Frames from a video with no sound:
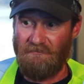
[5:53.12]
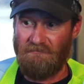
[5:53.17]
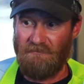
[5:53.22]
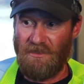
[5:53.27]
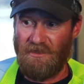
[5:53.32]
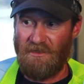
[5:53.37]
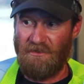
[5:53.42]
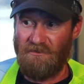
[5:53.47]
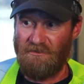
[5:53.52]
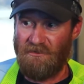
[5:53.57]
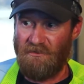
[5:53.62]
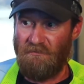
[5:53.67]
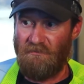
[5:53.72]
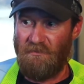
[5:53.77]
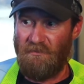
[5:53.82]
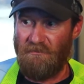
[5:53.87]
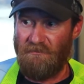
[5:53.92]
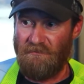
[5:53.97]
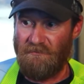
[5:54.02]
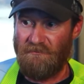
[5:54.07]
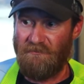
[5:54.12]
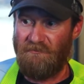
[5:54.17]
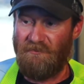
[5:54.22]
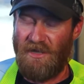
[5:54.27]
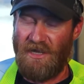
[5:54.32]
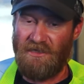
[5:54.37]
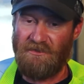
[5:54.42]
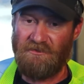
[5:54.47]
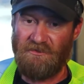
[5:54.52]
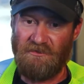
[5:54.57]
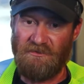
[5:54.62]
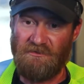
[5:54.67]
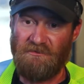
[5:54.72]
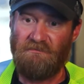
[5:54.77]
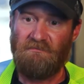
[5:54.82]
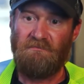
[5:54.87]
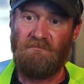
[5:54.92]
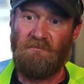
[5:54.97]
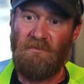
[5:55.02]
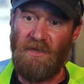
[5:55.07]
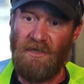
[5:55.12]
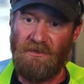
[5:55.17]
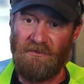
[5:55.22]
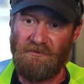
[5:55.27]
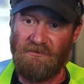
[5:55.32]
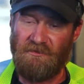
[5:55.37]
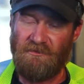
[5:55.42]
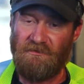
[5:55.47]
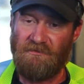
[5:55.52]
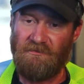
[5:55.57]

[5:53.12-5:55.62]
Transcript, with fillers: It is the fastest, best